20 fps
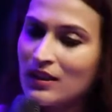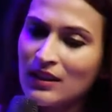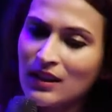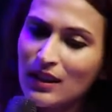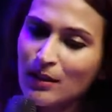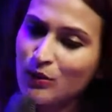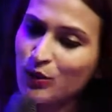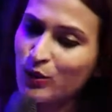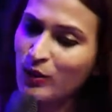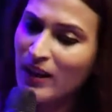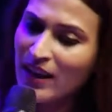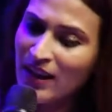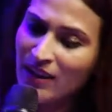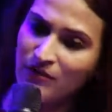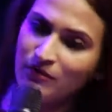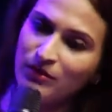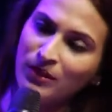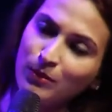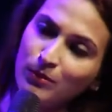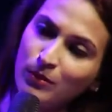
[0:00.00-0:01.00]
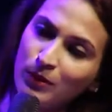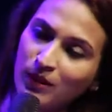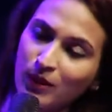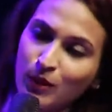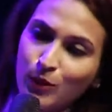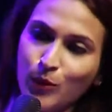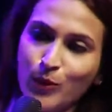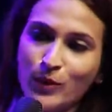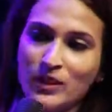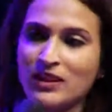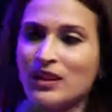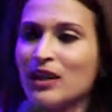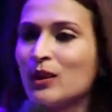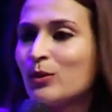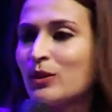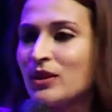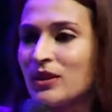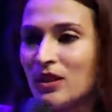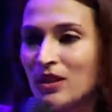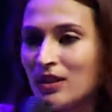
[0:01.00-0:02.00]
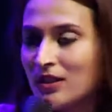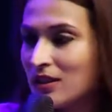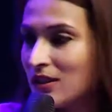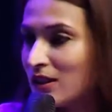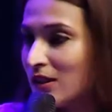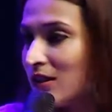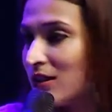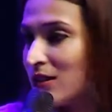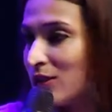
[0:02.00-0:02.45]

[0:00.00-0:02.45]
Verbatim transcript: and I'm sure everybody who was there was cursing us